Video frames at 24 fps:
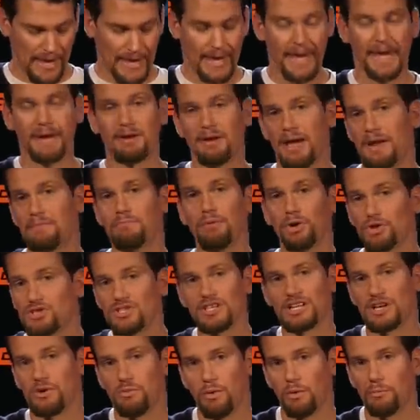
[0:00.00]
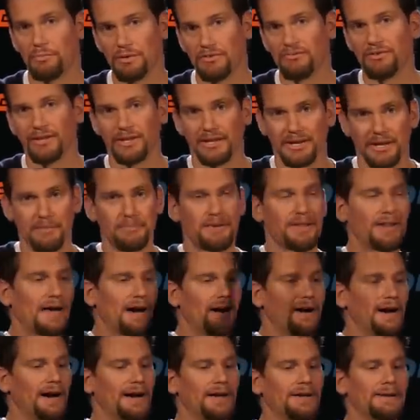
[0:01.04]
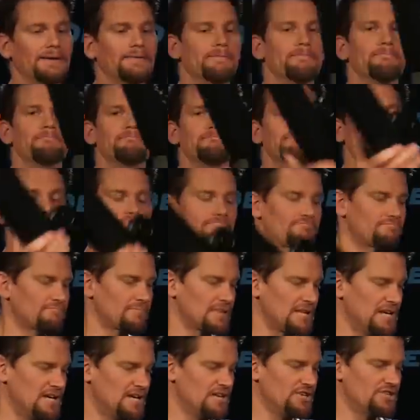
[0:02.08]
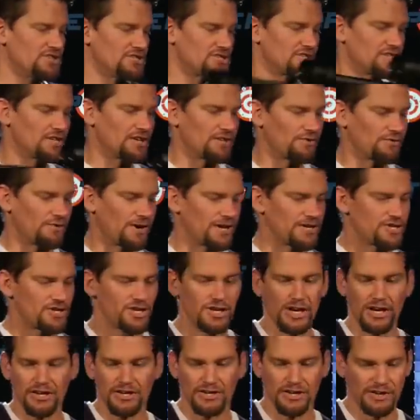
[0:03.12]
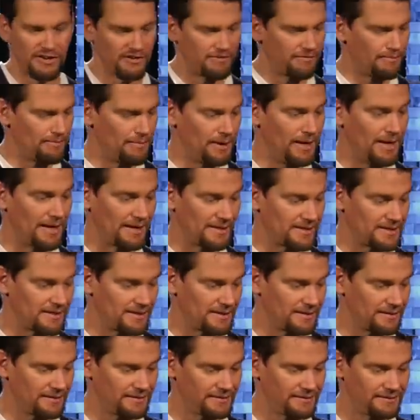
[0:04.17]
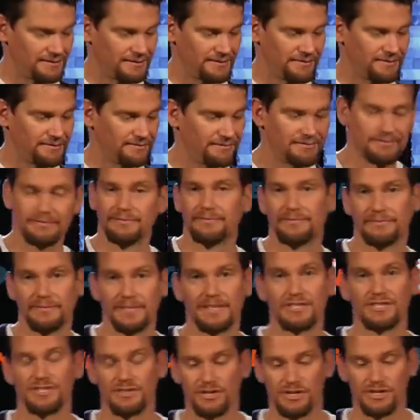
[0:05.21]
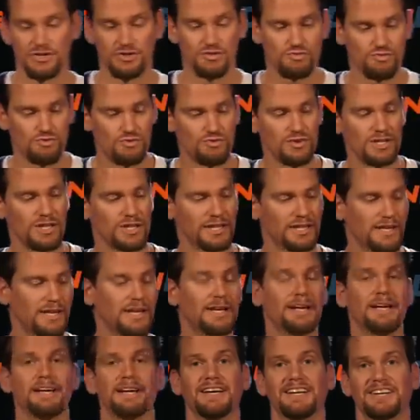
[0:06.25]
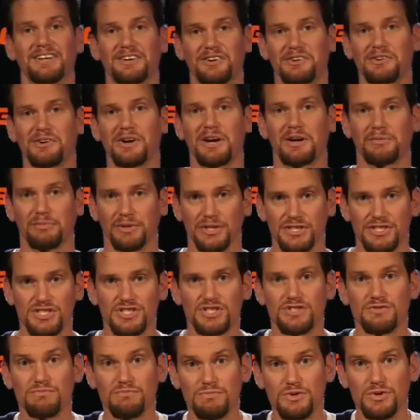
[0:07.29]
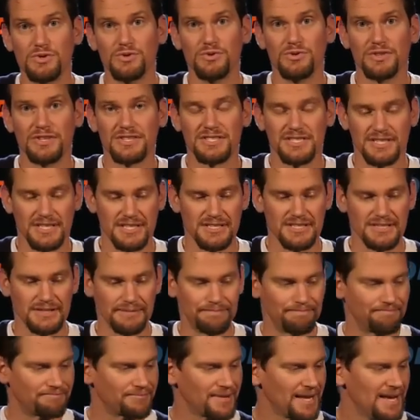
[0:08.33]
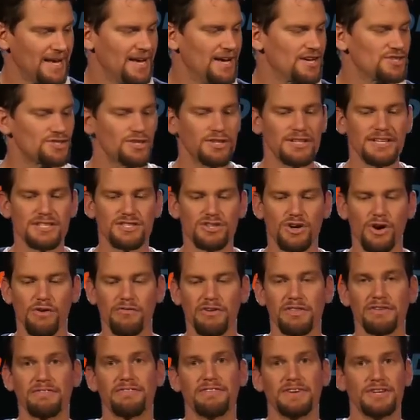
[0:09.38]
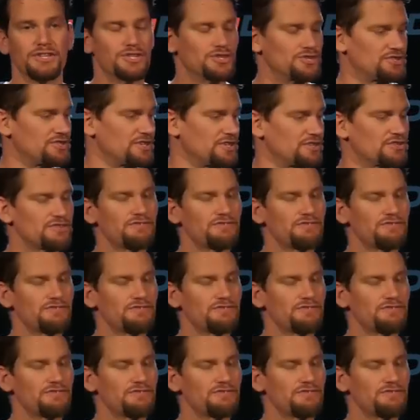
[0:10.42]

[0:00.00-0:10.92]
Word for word: And, and mostly you won't be filling up to that high just to get the right shot curve, but it's, it's really an incredibly smooth system. So let's go over the features here.